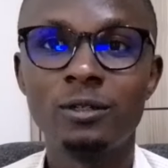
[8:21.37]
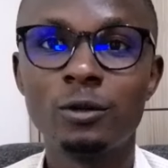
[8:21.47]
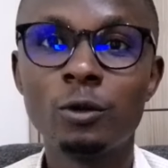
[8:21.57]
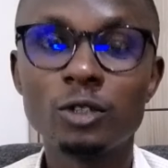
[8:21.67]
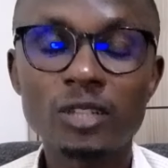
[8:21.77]

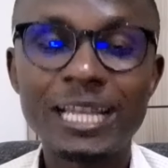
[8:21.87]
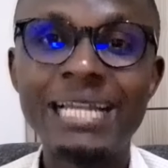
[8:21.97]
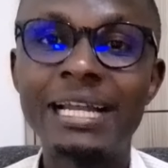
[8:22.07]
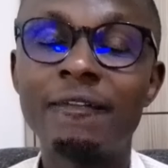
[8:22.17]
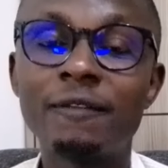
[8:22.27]
who was
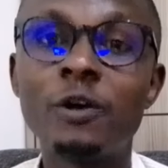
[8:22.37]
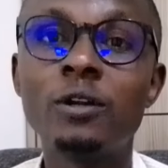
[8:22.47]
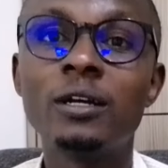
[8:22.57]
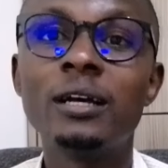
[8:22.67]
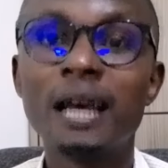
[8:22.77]
killed and
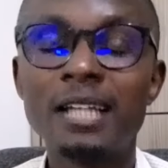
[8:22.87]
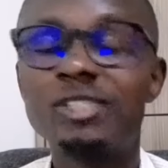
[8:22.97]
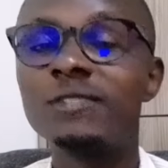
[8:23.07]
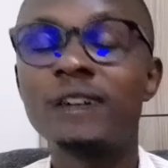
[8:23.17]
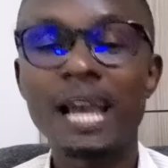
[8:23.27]
found
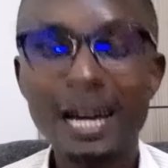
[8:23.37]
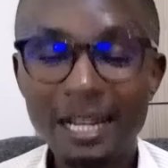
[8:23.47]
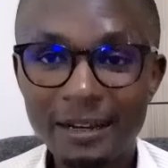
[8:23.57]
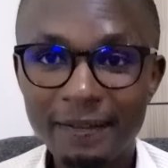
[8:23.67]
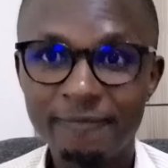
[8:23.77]
at River Yala,